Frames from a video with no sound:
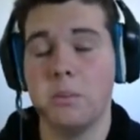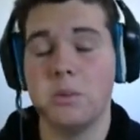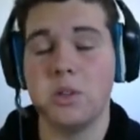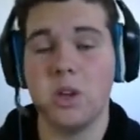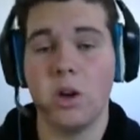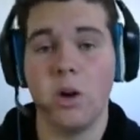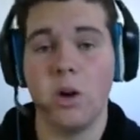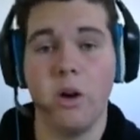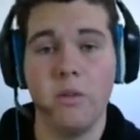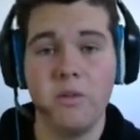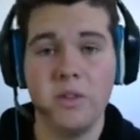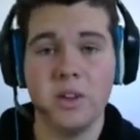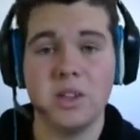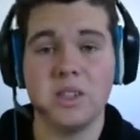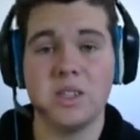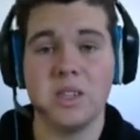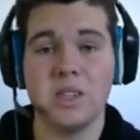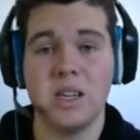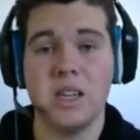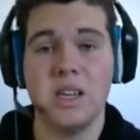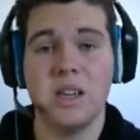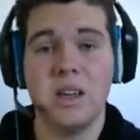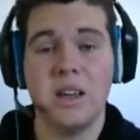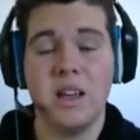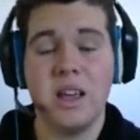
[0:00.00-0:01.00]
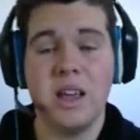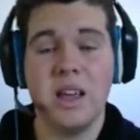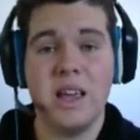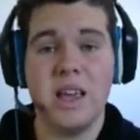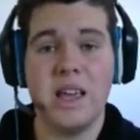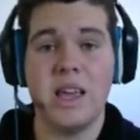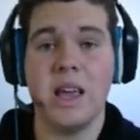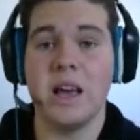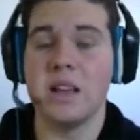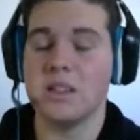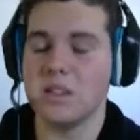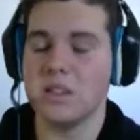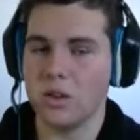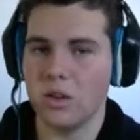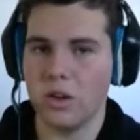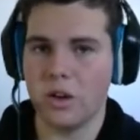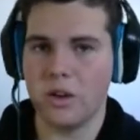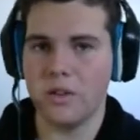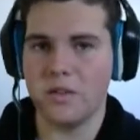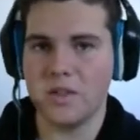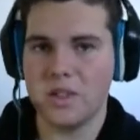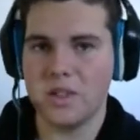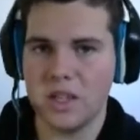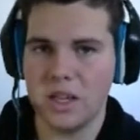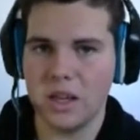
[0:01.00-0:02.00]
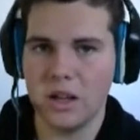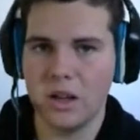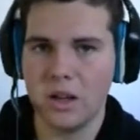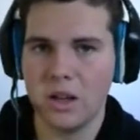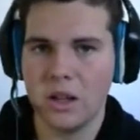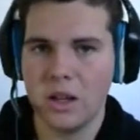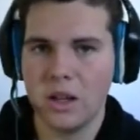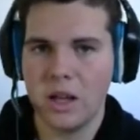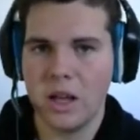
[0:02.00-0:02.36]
So obviously he has a lot of skill.